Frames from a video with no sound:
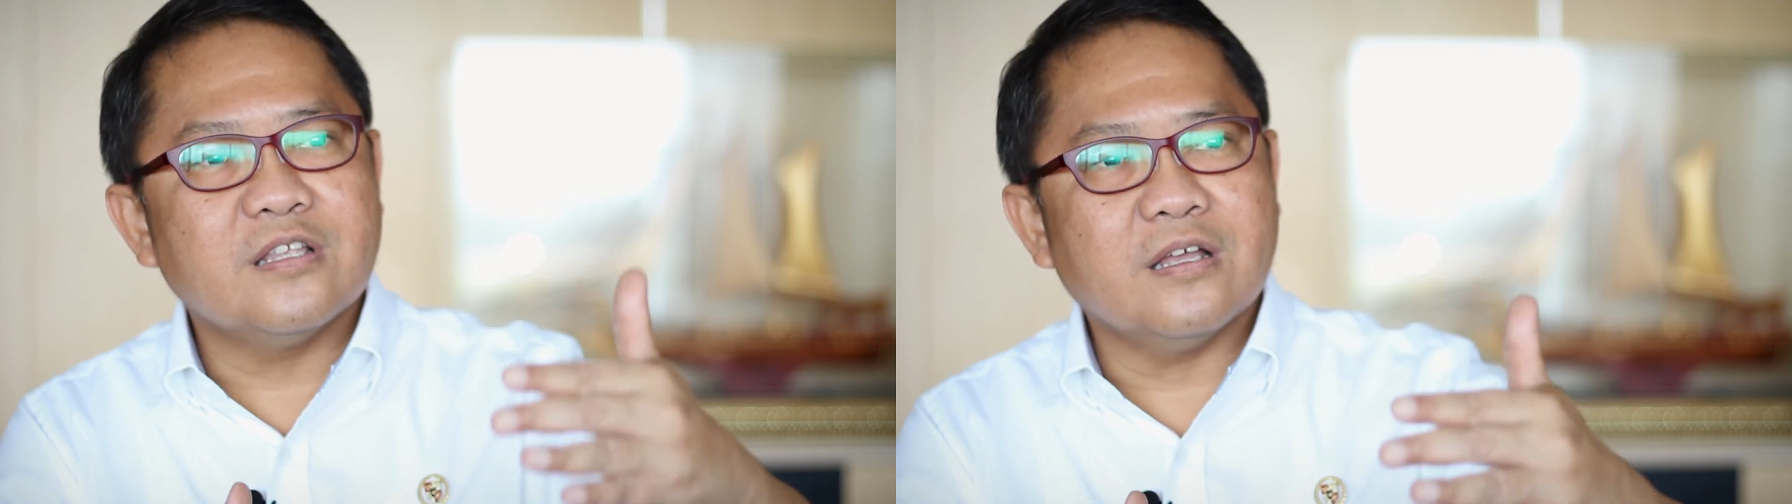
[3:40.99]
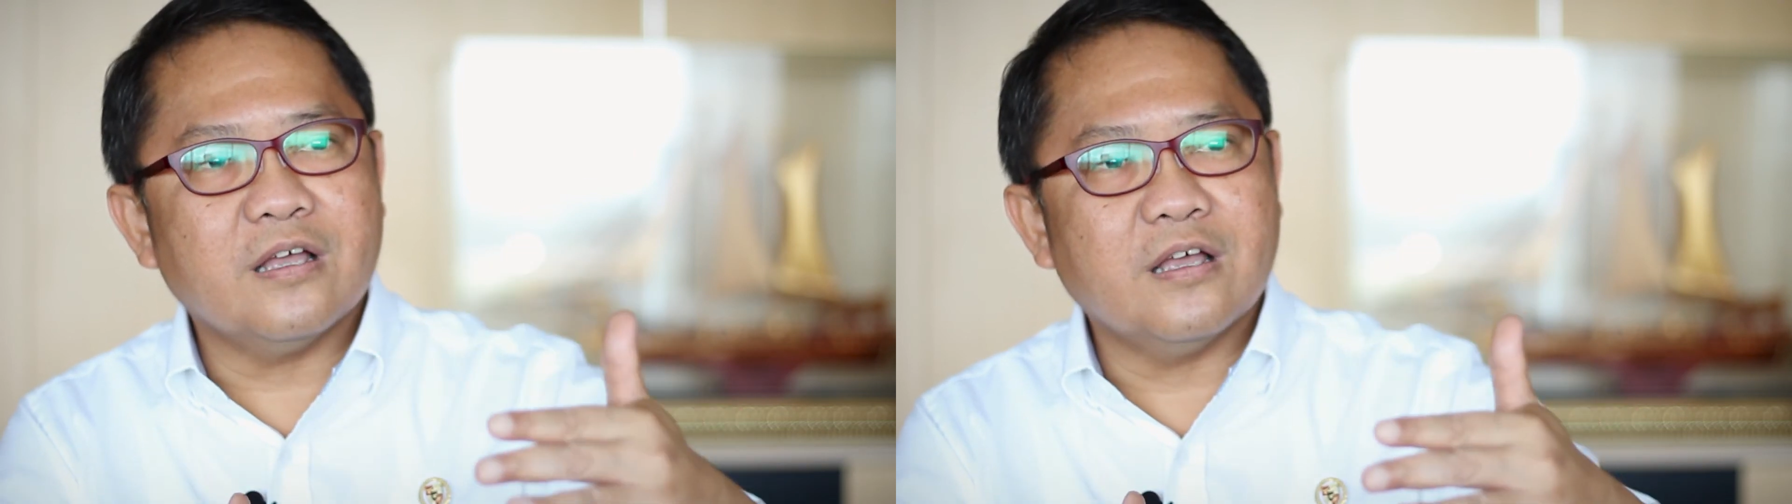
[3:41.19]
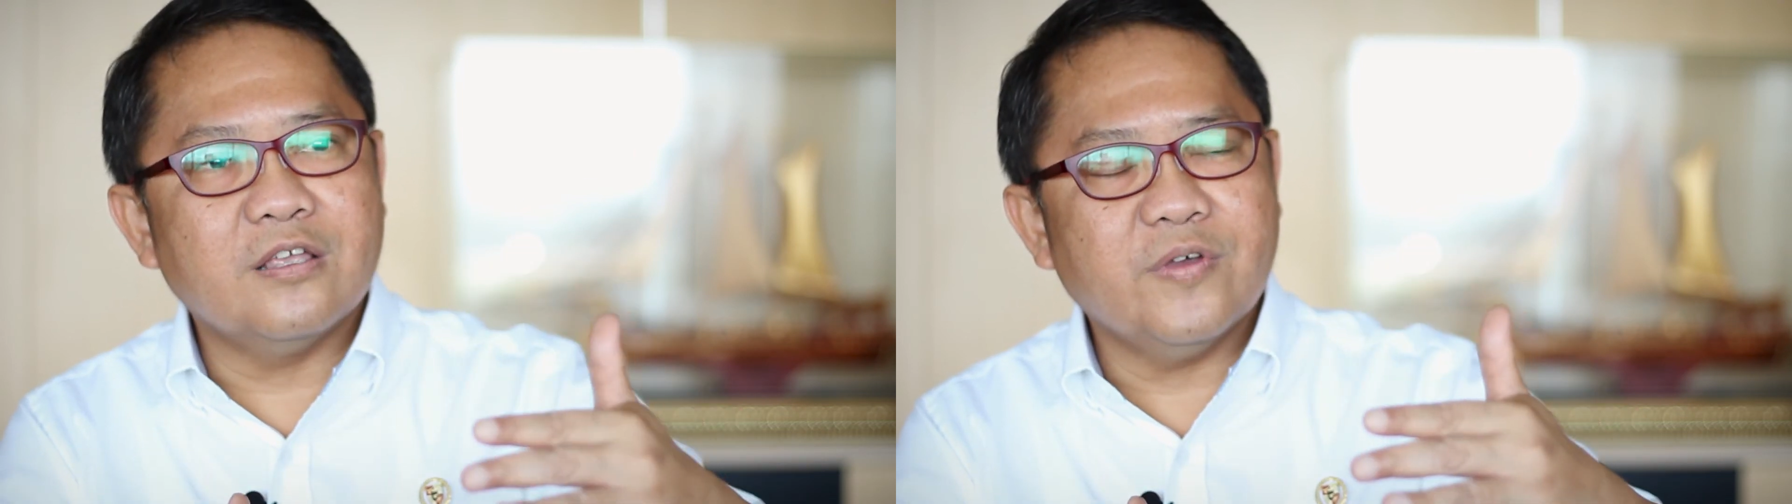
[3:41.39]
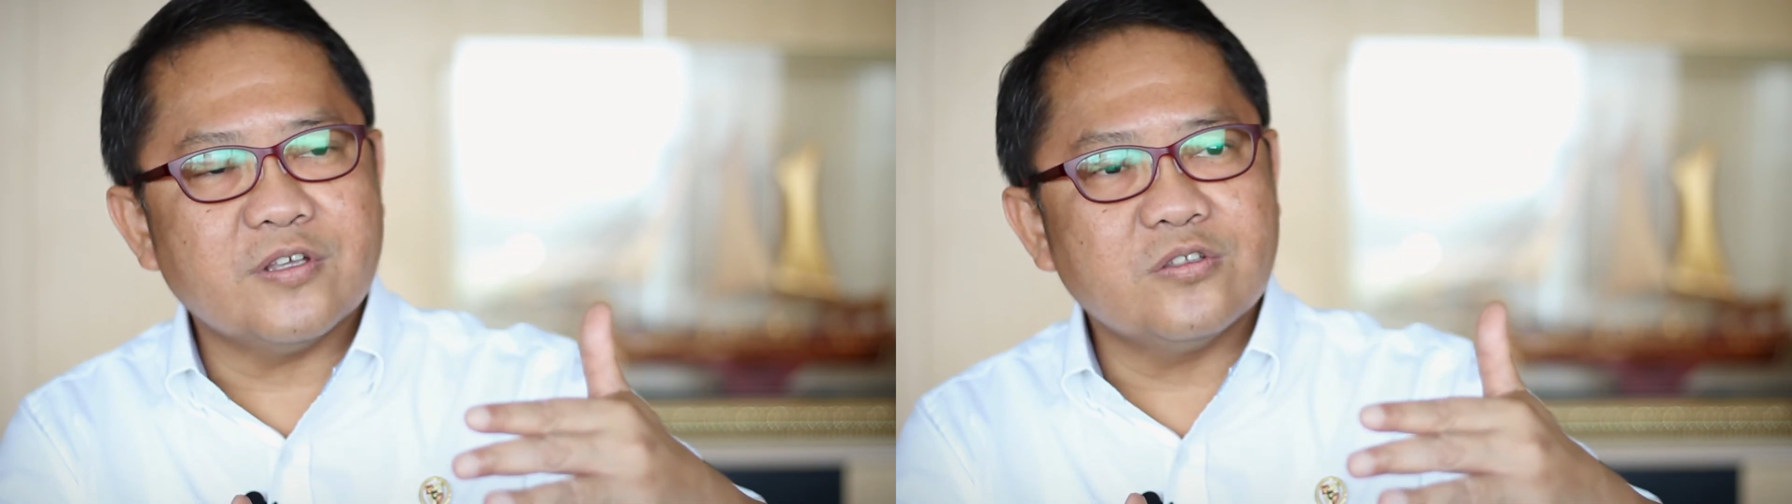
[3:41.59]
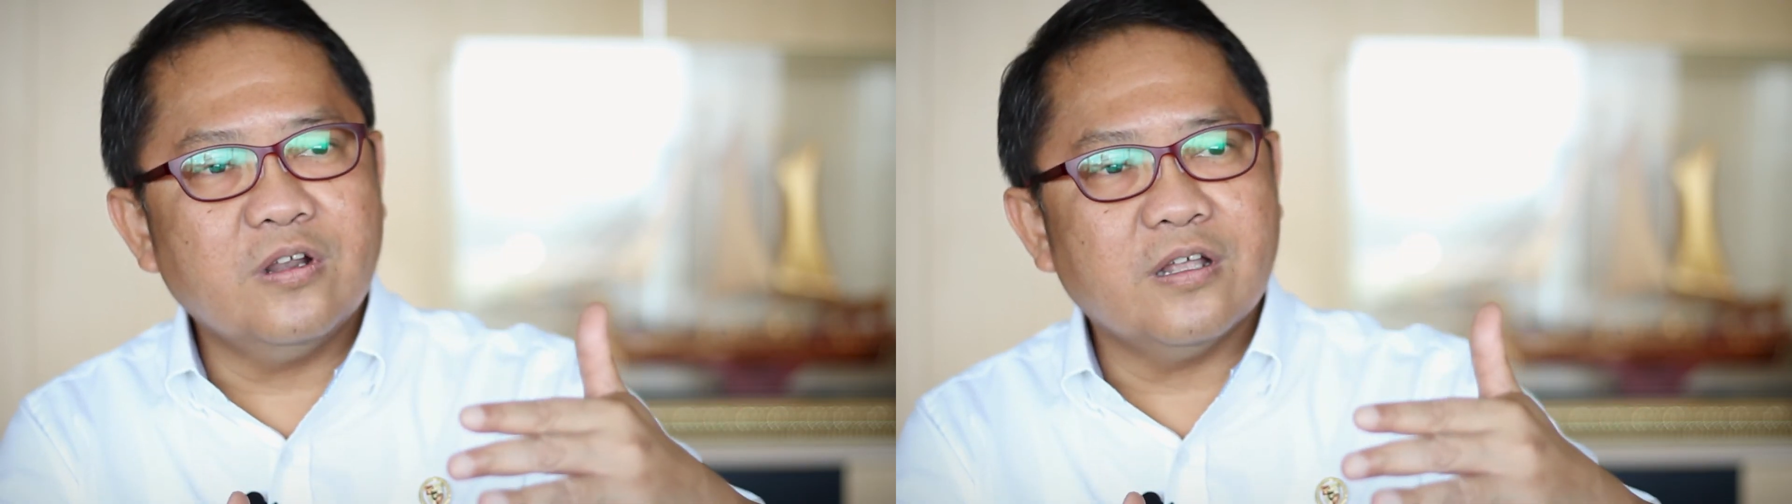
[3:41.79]

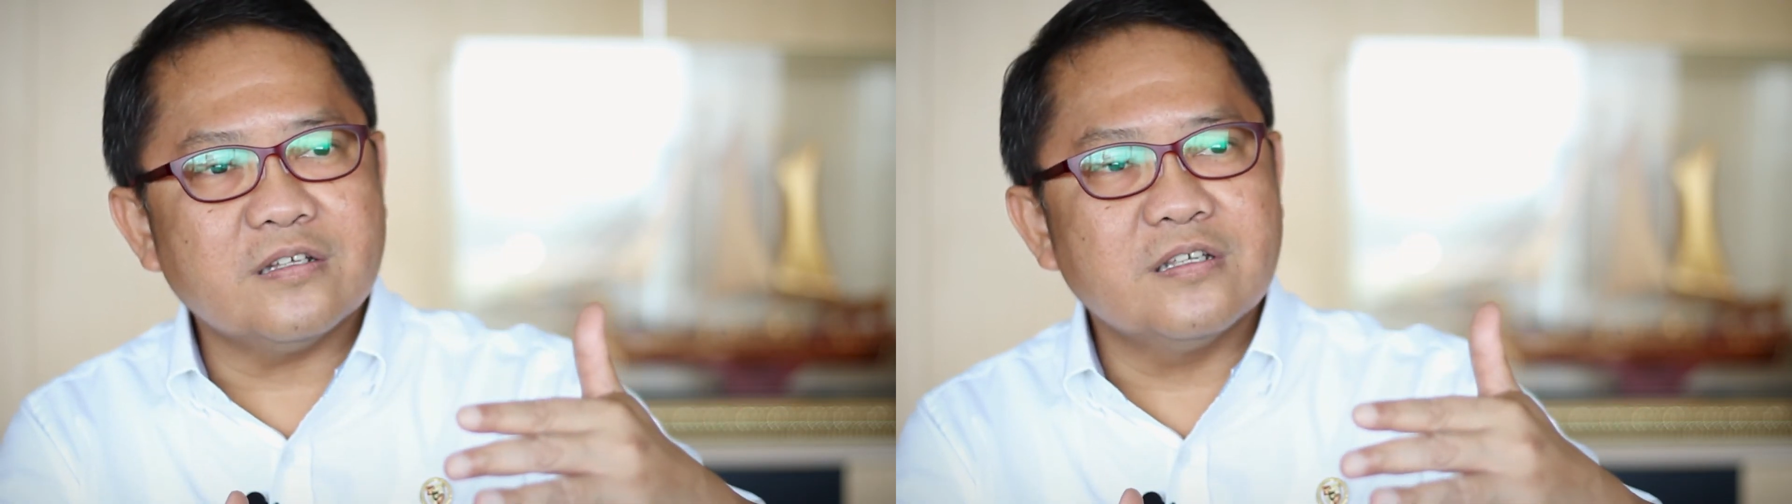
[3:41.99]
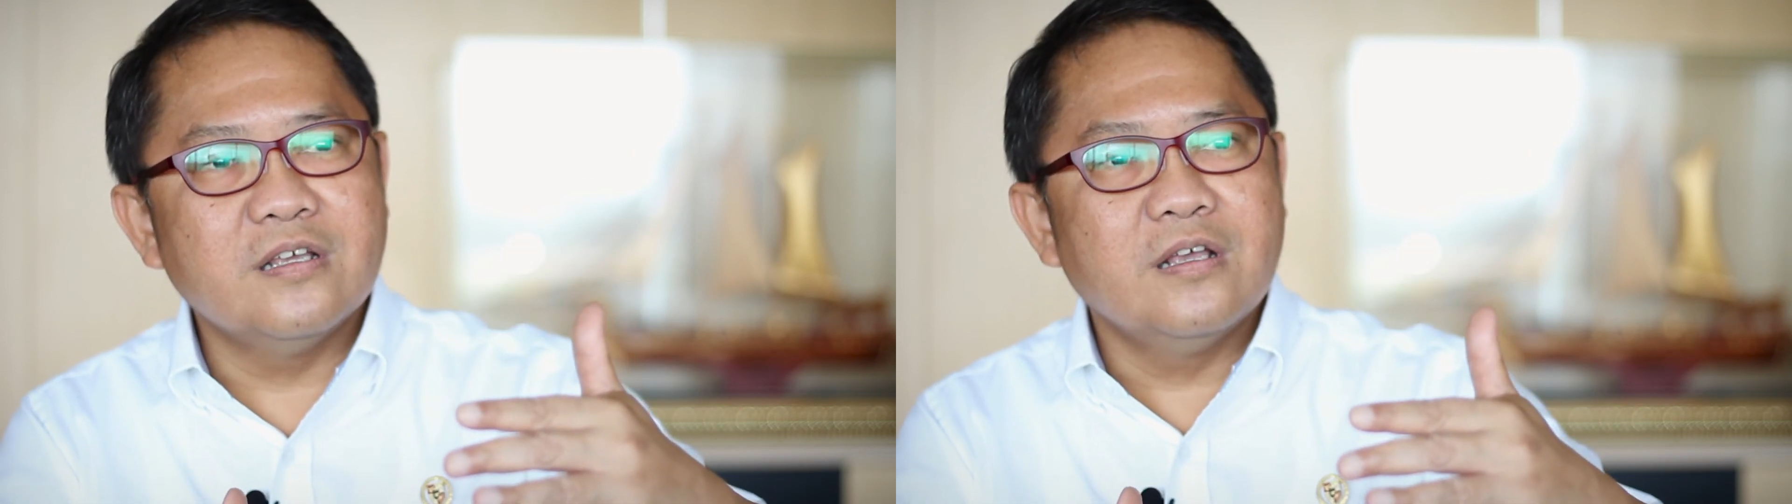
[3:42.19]
US dollars,